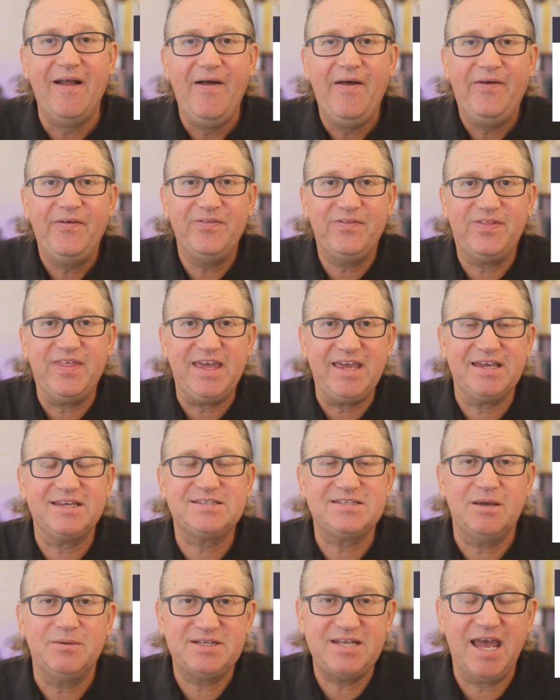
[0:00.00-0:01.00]

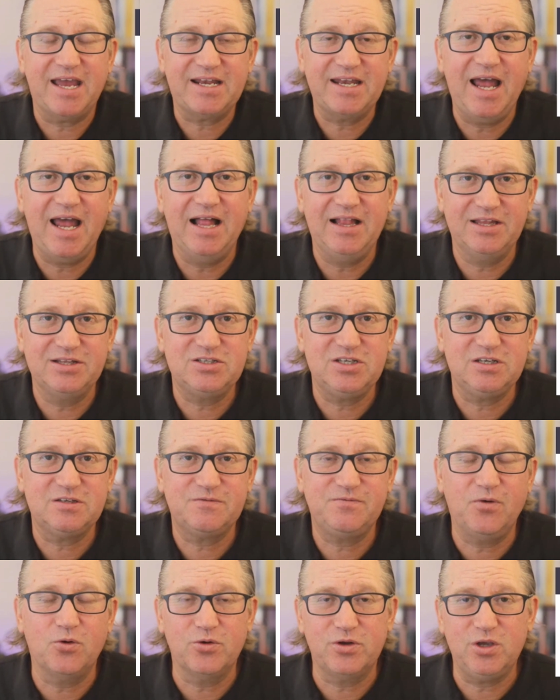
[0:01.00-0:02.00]
these technologies
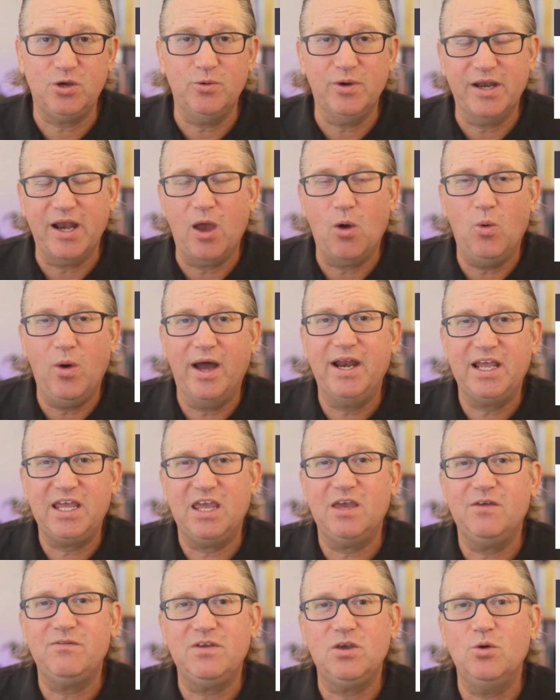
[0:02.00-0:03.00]
for you. And I want to
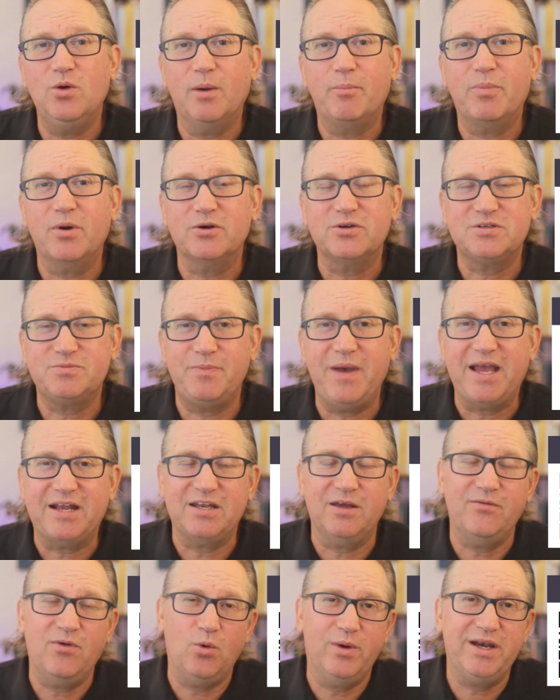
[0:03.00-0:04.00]
give you a
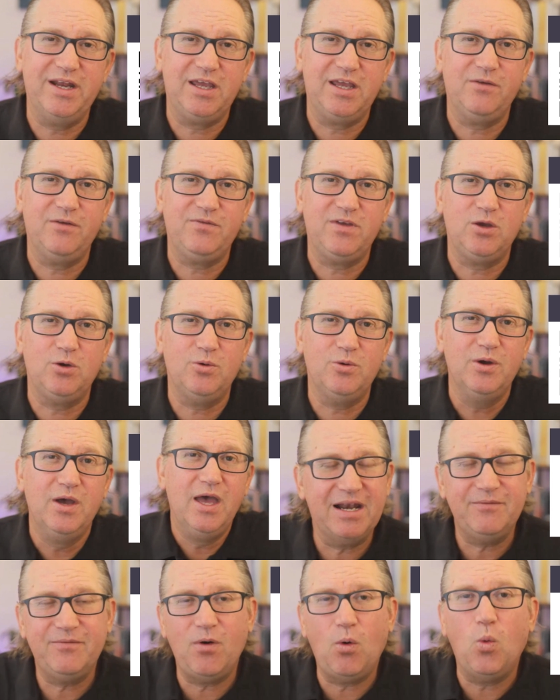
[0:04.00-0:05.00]
perspective. I want to give you
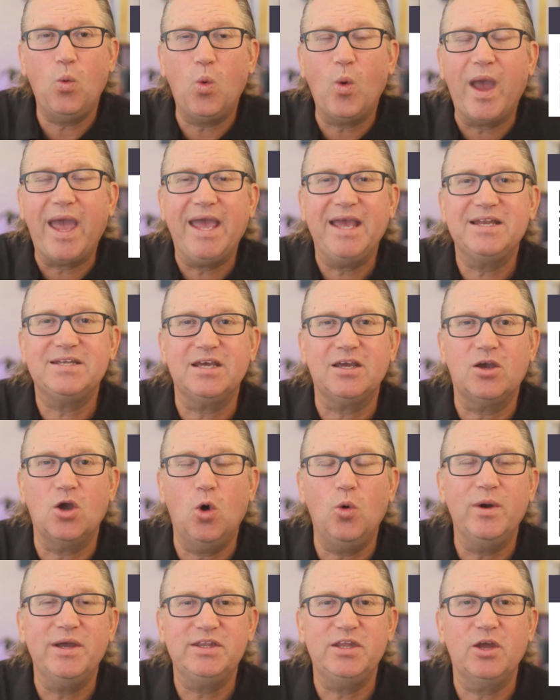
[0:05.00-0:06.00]
a way to
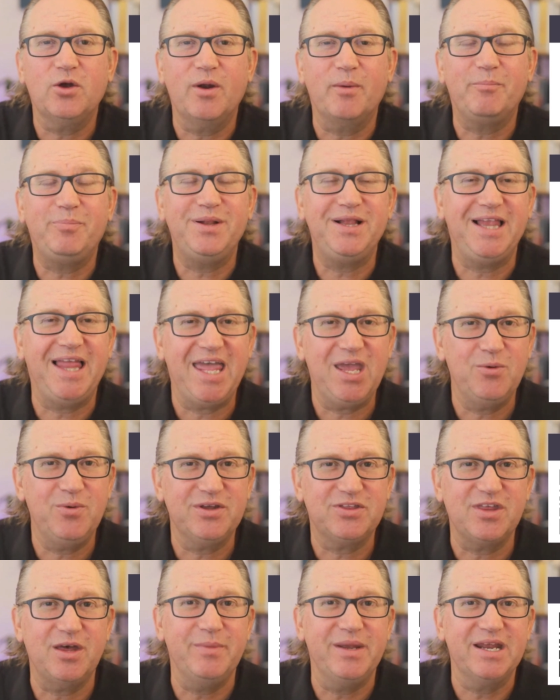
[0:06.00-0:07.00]
go in there and play with
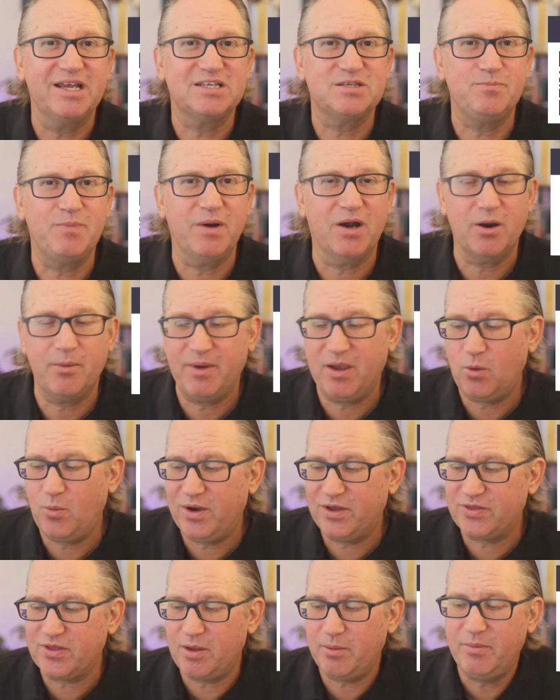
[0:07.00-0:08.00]
them and experiment
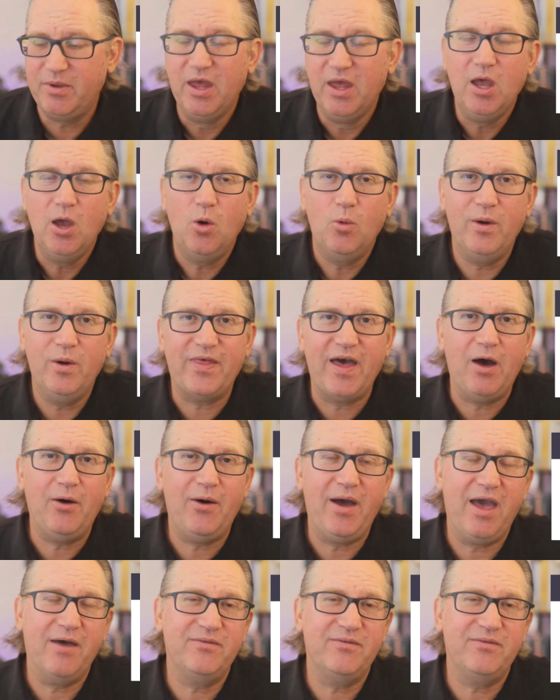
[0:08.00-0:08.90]
with them without having to